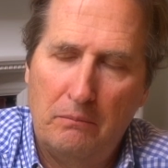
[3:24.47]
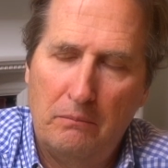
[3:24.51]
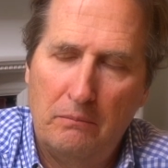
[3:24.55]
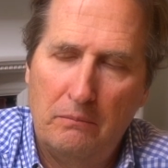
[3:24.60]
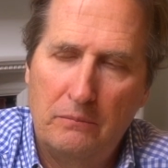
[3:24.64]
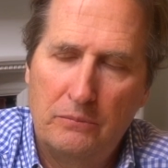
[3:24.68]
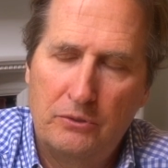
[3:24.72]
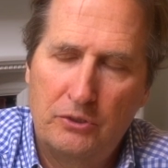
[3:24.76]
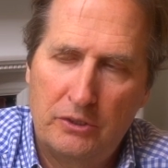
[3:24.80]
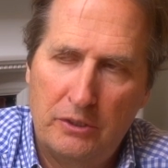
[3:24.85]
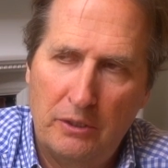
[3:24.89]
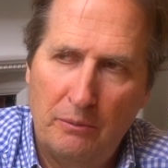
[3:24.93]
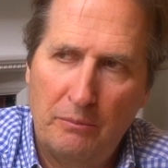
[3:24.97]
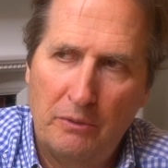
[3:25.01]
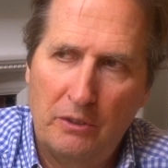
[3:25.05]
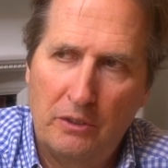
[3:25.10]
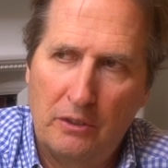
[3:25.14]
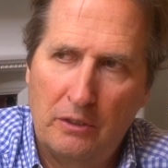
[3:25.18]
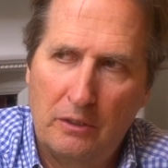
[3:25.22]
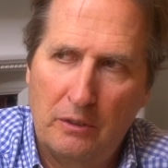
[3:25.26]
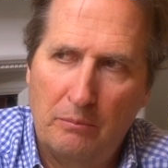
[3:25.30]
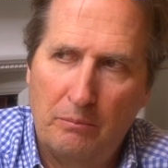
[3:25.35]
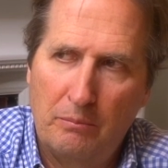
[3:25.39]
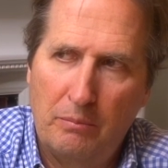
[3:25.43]

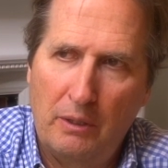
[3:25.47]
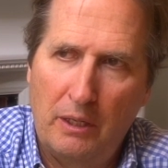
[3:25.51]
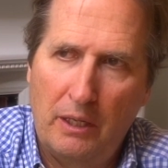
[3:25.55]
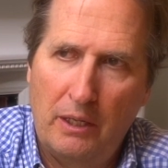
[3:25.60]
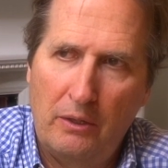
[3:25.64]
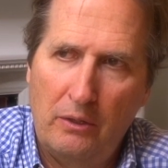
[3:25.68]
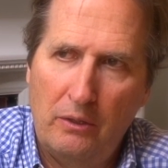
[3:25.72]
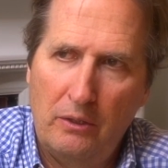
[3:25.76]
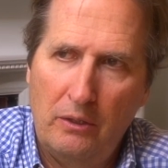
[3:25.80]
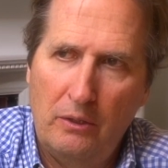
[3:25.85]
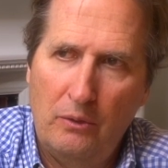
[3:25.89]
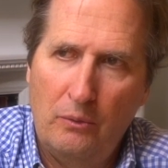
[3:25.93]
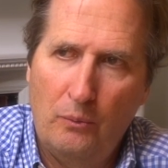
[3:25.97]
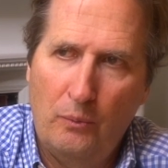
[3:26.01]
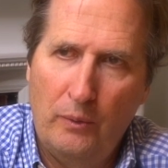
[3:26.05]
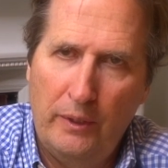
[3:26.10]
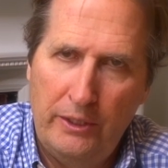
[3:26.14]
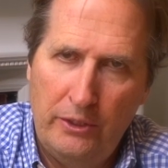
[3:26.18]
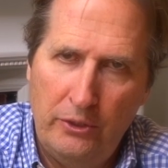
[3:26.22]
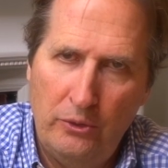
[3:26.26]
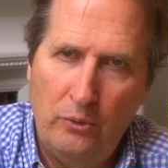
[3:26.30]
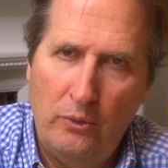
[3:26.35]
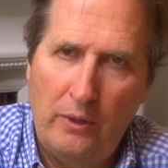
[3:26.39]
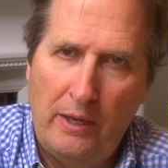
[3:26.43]
similar, but we
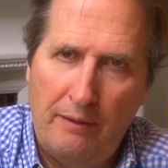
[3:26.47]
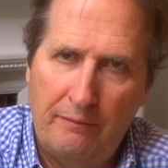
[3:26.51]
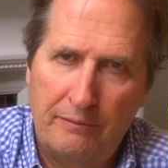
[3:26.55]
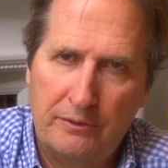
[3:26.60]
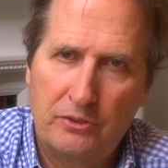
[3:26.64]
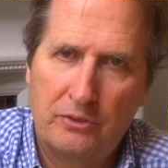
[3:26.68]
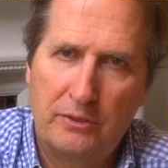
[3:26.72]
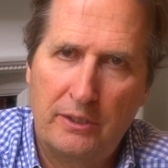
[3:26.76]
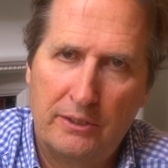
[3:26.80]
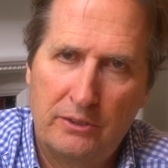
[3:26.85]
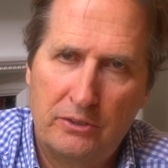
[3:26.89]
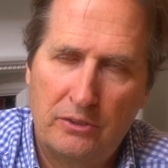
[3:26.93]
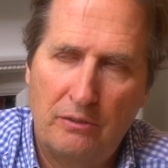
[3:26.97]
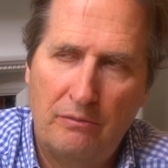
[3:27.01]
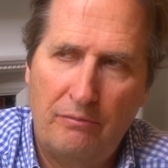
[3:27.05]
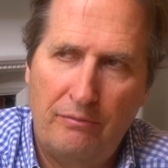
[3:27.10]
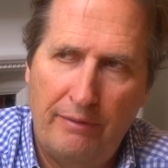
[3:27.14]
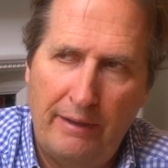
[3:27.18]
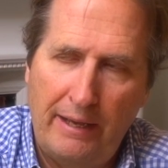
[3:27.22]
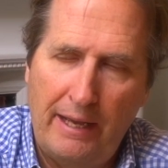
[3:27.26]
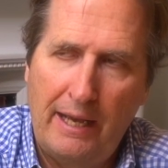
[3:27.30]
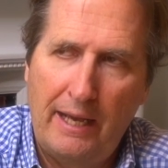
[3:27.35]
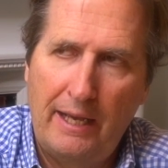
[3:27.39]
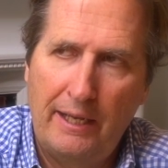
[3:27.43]
do have a sense of
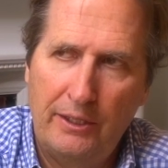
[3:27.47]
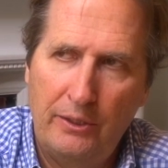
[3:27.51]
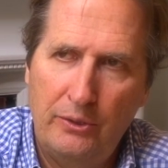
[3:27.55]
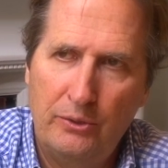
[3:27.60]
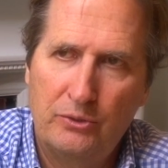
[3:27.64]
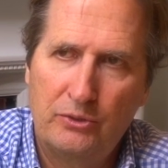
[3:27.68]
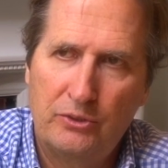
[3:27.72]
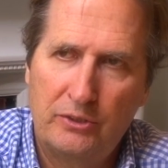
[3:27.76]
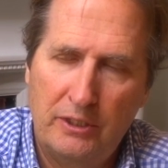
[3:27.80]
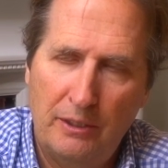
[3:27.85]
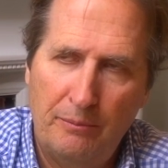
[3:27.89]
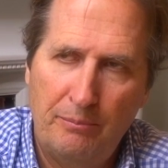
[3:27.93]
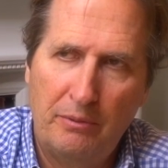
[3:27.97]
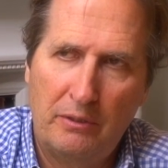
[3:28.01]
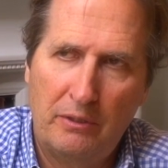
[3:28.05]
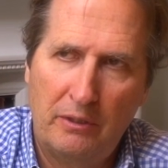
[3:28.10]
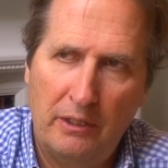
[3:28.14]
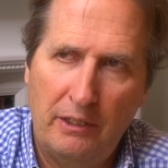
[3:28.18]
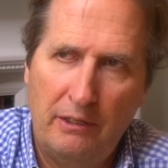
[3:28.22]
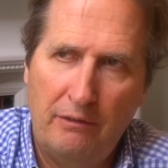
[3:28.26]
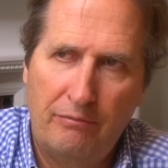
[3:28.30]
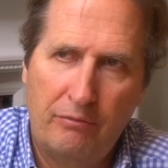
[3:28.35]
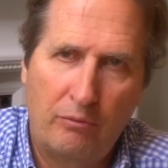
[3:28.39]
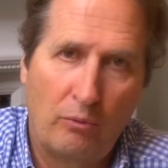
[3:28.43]
values
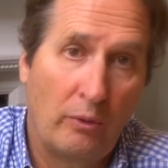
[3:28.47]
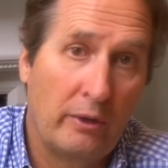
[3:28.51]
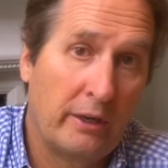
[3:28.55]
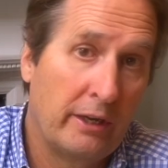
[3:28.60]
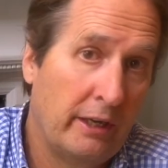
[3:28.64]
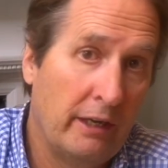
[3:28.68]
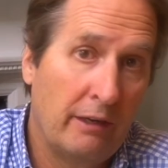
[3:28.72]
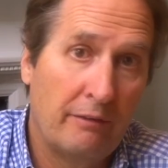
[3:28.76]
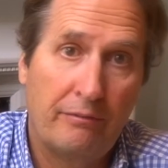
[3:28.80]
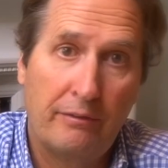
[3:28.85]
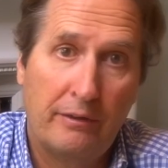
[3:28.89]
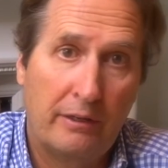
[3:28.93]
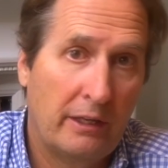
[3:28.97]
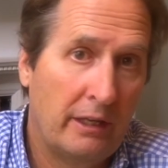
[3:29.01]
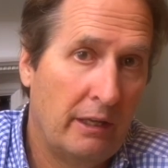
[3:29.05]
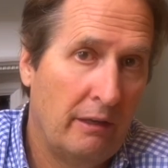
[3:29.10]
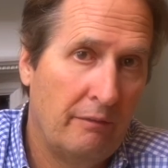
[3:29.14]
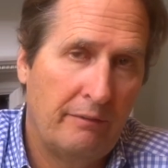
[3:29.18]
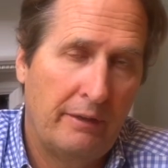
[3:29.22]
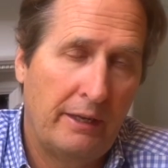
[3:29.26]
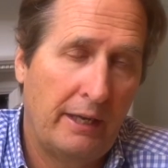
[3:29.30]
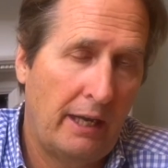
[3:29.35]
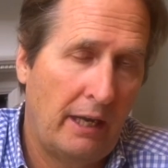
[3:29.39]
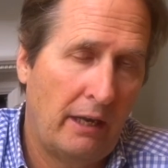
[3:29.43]
typically for different
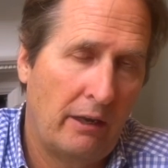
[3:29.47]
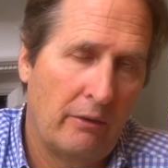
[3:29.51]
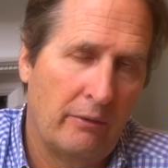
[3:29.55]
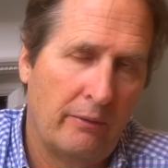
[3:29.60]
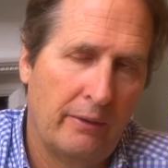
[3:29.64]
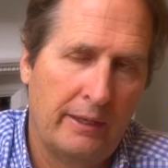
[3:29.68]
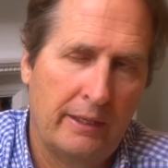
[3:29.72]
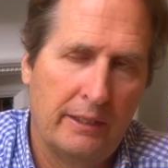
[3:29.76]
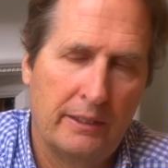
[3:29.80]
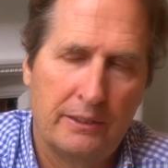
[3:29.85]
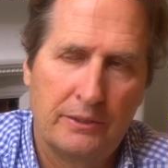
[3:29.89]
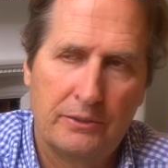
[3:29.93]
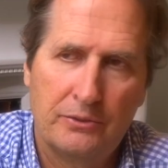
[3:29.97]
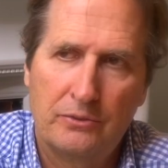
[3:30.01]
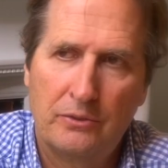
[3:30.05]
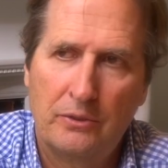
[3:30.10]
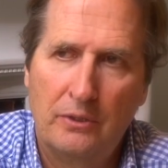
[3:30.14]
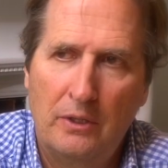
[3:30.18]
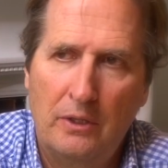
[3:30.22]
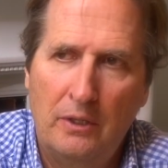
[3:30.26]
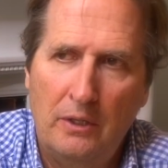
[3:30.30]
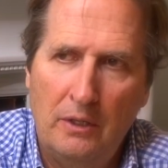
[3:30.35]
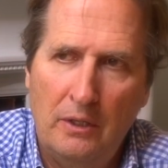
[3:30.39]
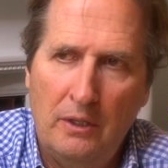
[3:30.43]
given areas
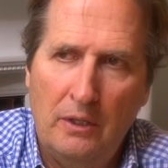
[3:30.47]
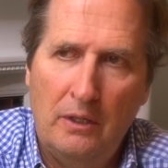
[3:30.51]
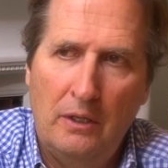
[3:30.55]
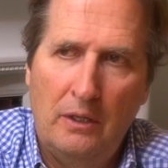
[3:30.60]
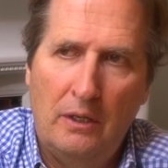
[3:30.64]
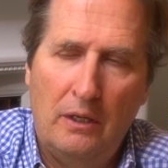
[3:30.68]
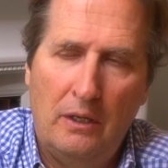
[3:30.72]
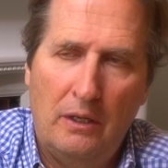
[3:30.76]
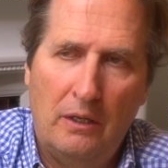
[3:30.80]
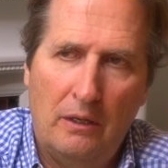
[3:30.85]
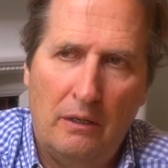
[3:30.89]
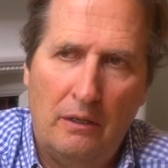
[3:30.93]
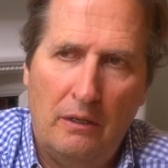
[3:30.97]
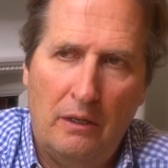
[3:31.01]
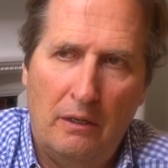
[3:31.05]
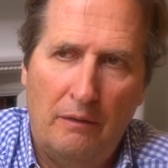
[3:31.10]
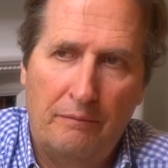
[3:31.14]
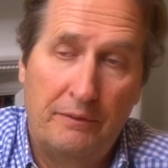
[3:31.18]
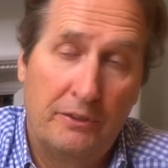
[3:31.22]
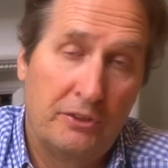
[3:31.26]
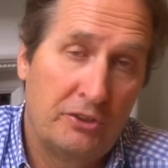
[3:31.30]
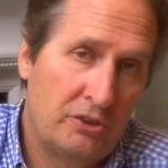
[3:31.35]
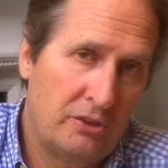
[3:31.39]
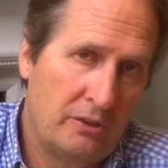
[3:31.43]
of
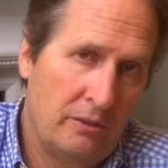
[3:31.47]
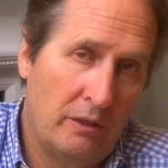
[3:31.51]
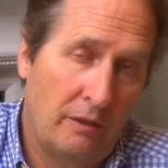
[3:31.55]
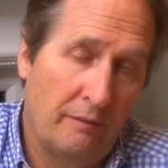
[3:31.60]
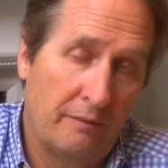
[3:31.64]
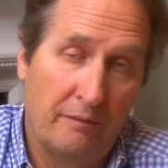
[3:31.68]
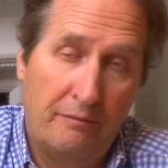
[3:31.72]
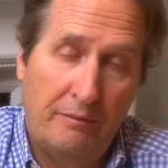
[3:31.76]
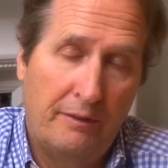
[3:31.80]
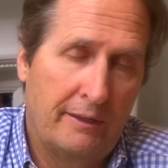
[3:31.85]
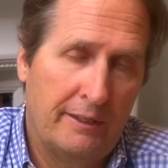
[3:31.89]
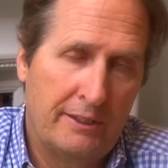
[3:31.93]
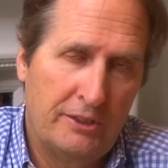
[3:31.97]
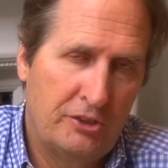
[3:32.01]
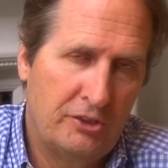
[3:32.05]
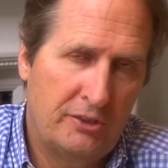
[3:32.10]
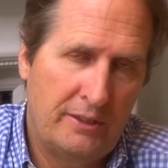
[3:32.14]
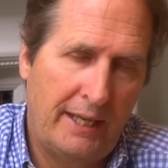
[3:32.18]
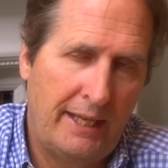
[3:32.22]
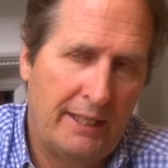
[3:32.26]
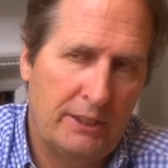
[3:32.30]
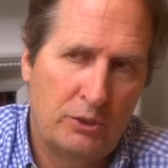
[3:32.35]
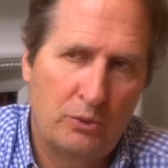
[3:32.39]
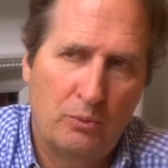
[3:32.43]
the various
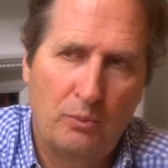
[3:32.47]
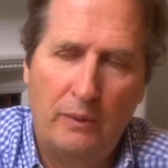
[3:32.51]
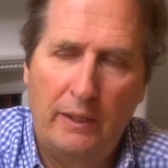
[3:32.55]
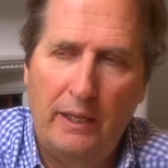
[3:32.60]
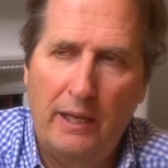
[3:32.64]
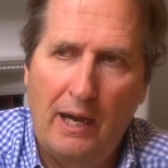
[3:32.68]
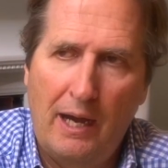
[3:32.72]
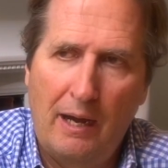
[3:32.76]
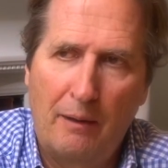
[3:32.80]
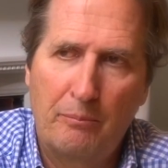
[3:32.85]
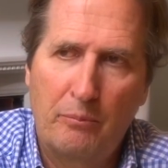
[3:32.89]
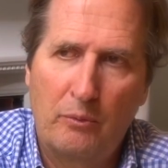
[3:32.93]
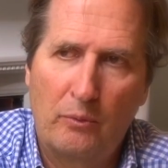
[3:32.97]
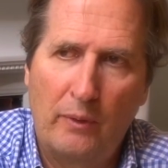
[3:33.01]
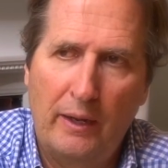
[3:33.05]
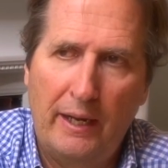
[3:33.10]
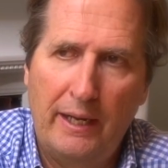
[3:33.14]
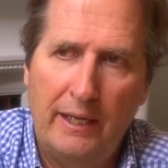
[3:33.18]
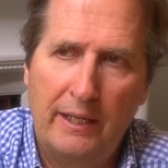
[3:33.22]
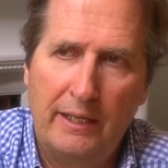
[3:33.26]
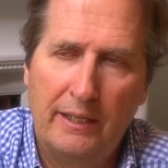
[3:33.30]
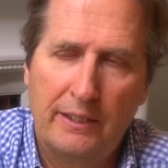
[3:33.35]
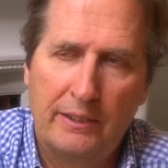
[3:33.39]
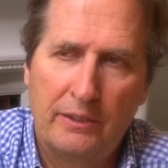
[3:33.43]
states we
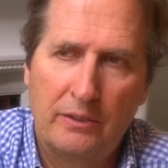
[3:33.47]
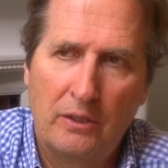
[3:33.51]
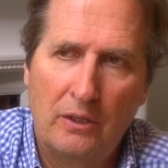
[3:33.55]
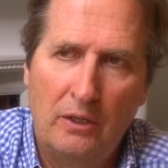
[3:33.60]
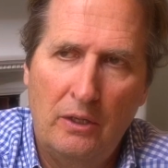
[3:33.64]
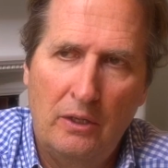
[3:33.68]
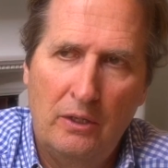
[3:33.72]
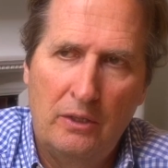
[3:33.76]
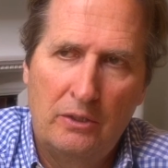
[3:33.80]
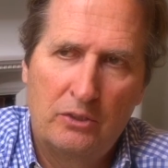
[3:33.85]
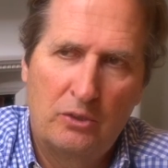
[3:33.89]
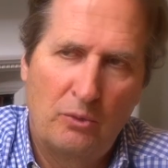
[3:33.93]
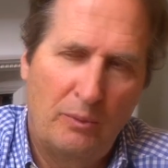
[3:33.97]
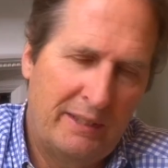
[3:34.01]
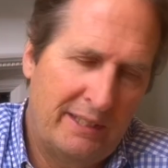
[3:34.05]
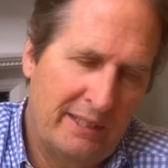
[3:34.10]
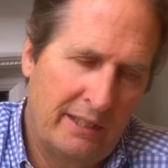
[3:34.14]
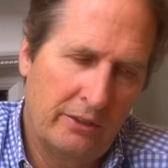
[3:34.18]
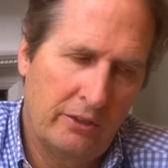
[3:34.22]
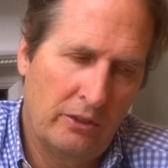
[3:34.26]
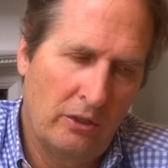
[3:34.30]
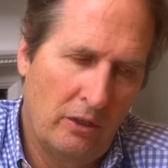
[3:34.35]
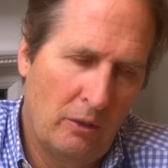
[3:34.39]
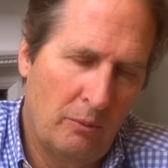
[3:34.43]
operate in. So we tend
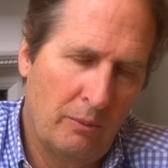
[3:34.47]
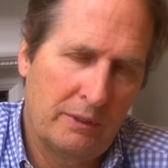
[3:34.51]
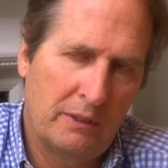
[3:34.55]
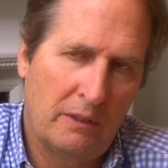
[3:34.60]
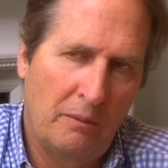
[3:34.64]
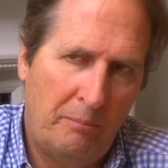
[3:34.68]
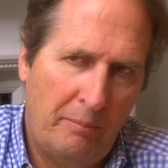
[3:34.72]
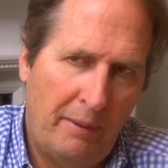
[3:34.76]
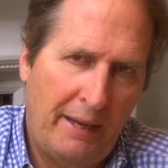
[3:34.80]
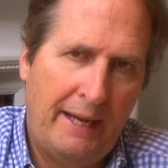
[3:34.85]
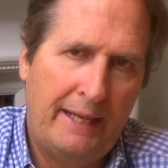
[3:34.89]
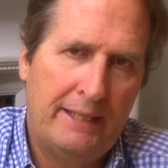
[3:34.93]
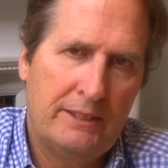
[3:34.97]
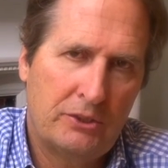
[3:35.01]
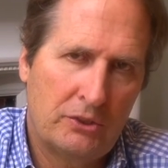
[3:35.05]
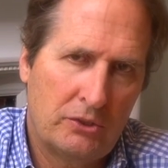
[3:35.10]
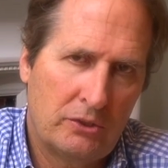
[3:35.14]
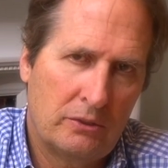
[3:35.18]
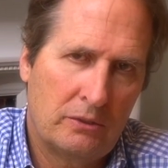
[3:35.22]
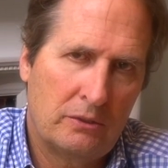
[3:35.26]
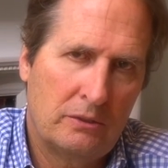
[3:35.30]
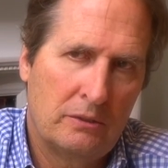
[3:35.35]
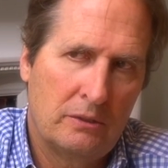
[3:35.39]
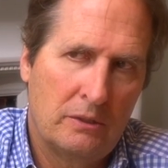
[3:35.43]
to know what the base